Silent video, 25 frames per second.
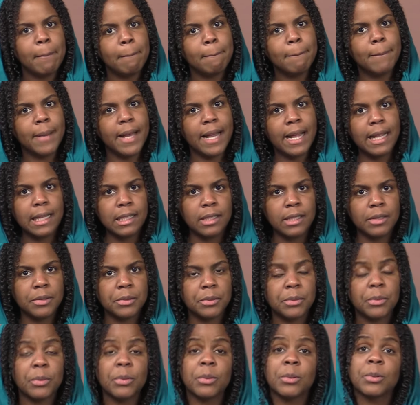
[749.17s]

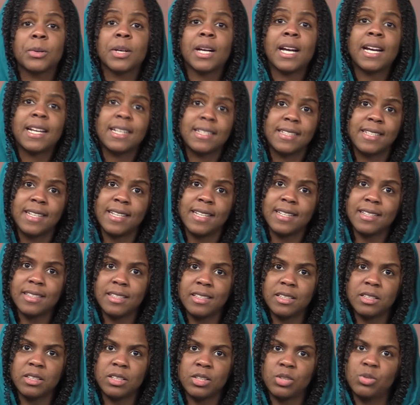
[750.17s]
value or
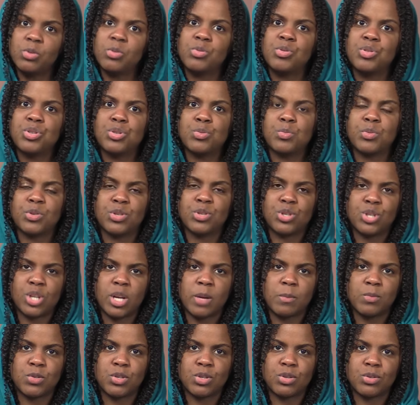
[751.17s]
identity to these
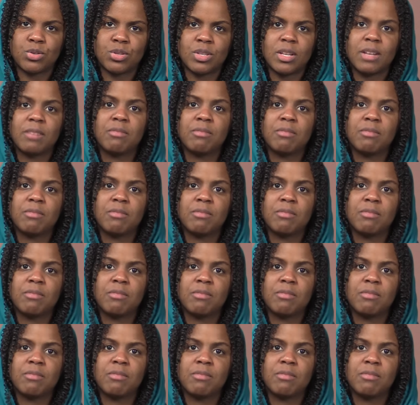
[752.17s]
perceptions.